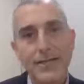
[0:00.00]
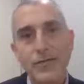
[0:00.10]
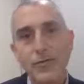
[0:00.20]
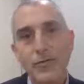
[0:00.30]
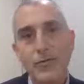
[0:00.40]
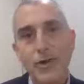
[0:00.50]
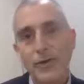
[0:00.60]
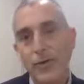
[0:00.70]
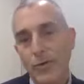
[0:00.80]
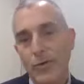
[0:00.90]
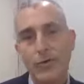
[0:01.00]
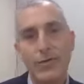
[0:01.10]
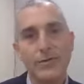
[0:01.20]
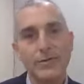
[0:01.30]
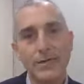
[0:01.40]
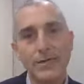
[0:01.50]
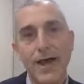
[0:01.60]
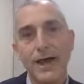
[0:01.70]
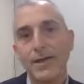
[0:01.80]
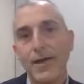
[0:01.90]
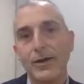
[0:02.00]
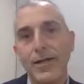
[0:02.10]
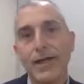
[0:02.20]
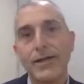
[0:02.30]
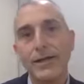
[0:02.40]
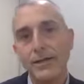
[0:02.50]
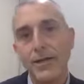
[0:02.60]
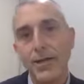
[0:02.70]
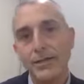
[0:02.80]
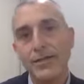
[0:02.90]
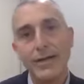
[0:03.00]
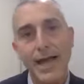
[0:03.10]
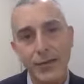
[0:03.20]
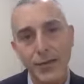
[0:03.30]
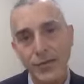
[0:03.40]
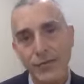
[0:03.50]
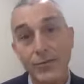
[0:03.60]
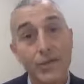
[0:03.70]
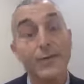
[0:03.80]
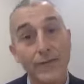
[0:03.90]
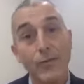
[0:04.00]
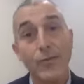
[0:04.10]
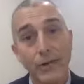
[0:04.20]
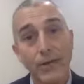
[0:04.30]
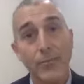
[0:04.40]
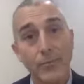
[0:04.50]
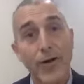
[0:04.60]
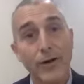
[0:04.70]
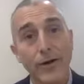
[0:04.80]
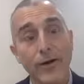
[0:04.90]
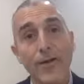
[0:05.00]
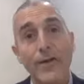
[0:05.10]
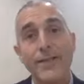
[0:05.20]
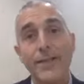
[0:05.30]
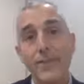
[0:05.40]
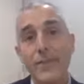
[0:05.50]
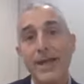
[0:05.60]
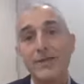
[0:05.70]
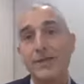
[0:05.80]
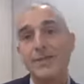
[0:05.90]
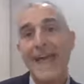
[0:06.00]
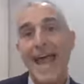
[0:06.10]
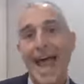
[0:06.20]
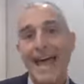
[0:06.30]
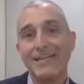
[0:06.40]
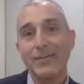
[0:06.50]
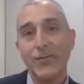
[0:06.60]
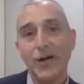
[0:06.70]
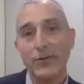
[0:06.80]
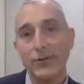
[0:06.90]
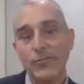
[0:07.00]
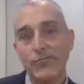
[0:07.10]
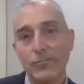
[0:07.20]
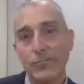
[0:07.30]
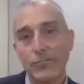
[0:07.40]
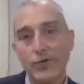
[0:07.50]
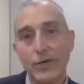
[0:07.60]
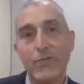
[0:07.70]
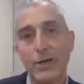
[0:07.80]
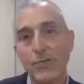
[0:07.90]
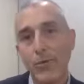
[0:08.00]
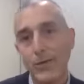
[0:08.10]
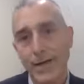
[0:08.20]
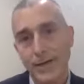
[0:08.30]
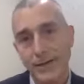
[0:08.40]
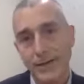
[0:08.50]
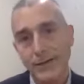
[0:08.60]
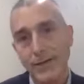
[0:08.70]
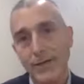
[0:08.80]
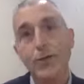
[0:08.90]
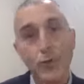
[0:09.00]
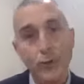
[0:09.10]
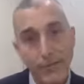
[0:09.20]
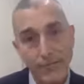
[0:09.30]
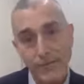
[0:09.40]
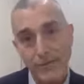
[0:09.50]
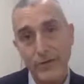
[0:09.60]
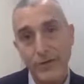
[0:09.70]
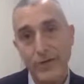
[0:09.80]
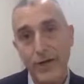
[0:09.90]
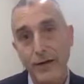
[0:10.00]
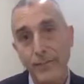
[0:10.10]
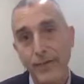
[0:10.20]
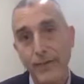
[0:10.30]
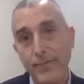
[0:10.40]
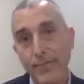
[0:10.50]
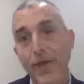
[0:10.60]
is true, though, that when you go see the doc, they are likely going to diagnose you with something that will get better. They may just add some other treatment modalities, including physical therapy,